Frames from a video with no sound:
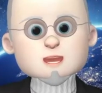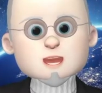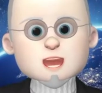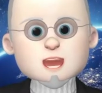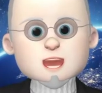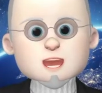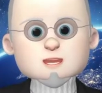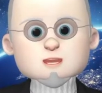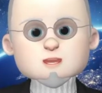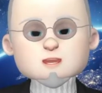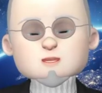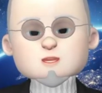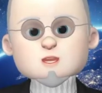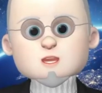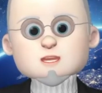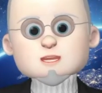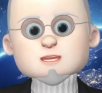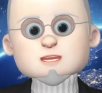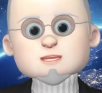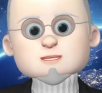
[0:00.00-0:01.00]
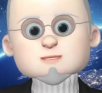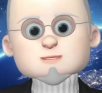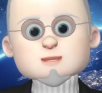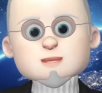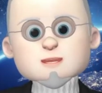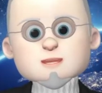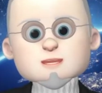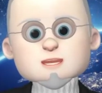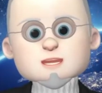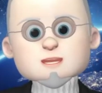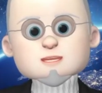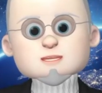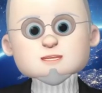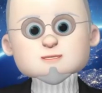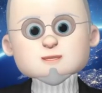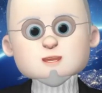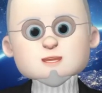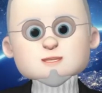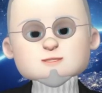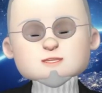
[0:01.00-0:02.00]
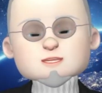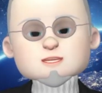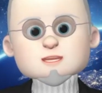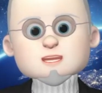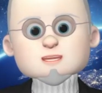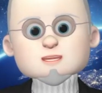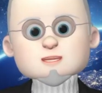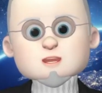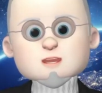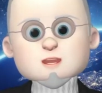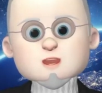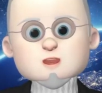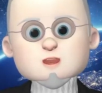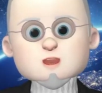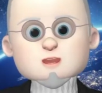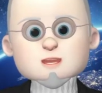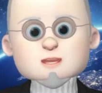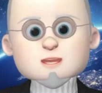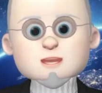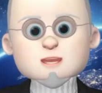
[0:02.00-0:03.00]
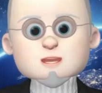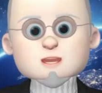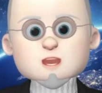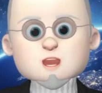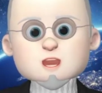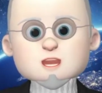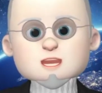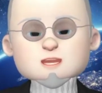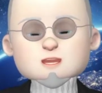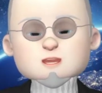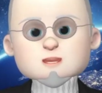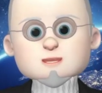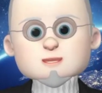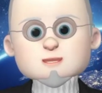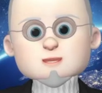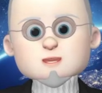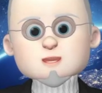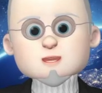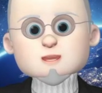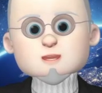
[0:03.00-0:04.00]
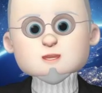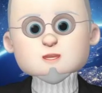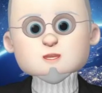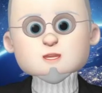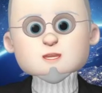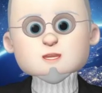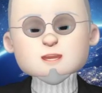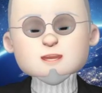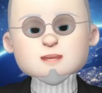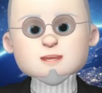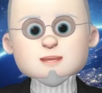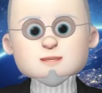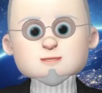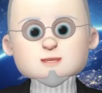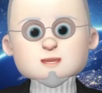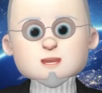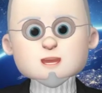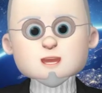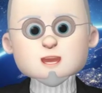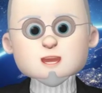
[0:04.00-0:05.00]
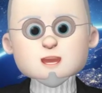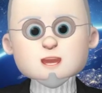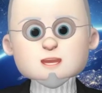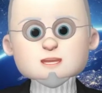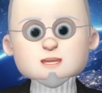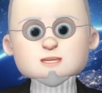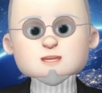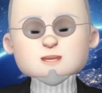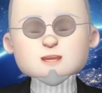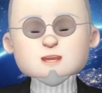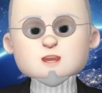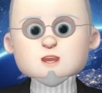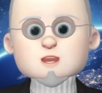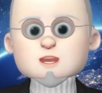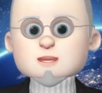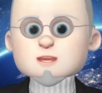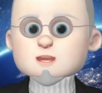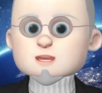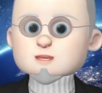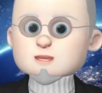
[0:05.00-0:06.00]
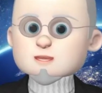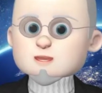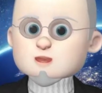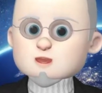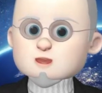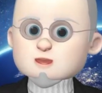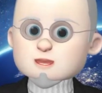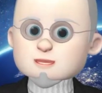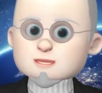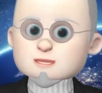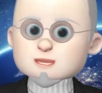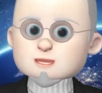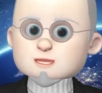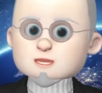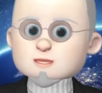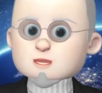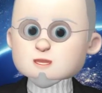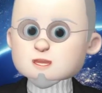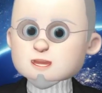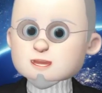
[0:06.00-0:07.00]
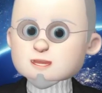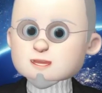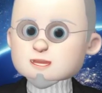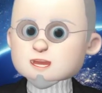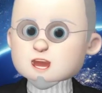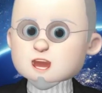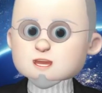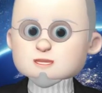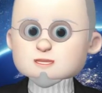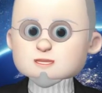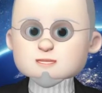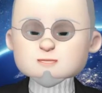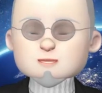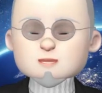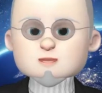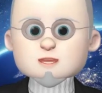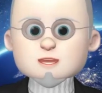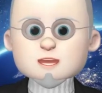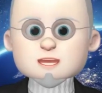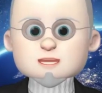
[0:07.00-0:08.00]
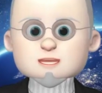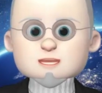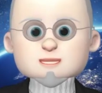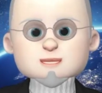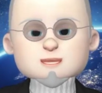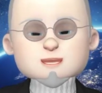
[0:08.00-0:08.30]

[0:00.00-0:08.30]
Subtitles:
And do you think, because I've heard from some people say that they can't, or the AI doesn't create that emotion, that you need an actor for that?